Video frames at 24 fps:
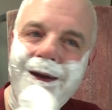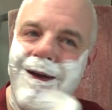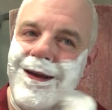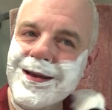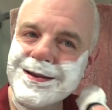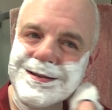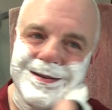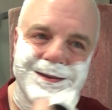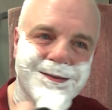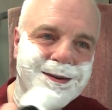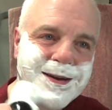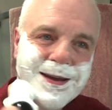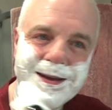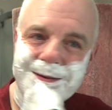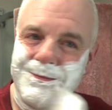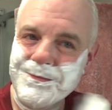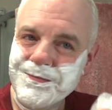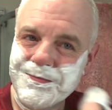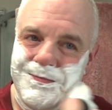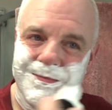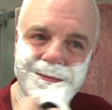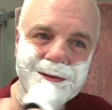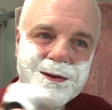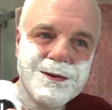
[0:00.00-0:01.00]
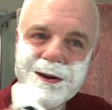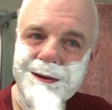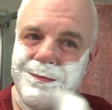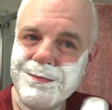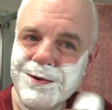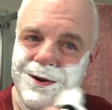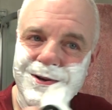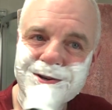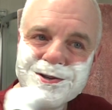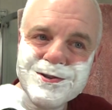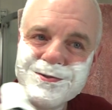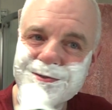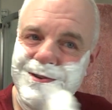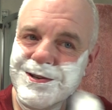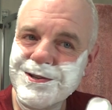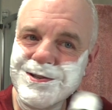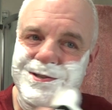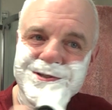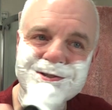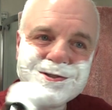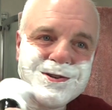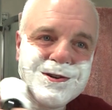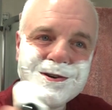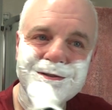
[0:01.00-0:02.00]
That's great. Great brush, really
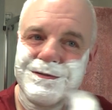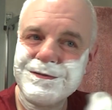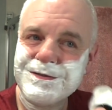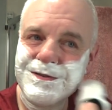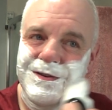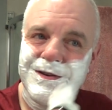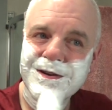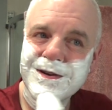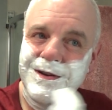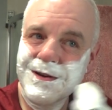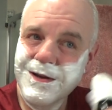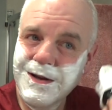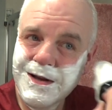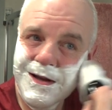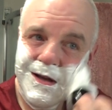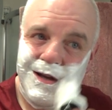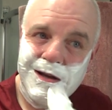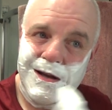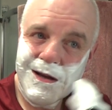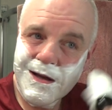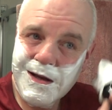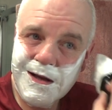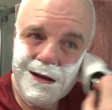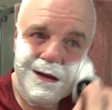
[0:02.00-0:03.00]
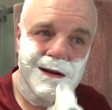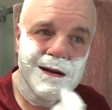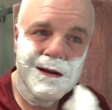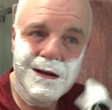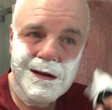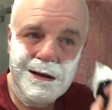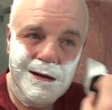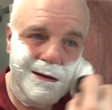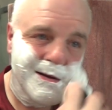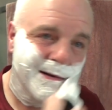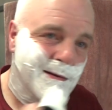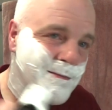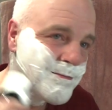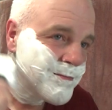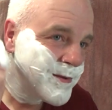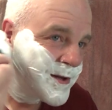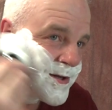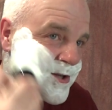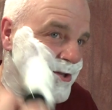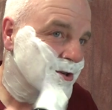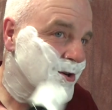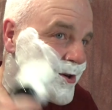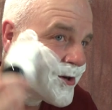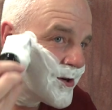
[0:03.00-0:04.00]
soft. A
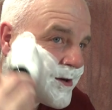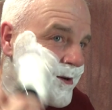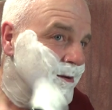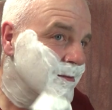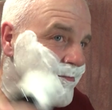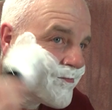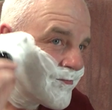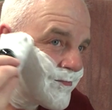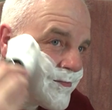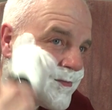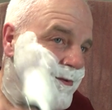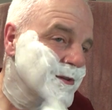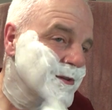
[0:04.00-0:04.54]
Plisson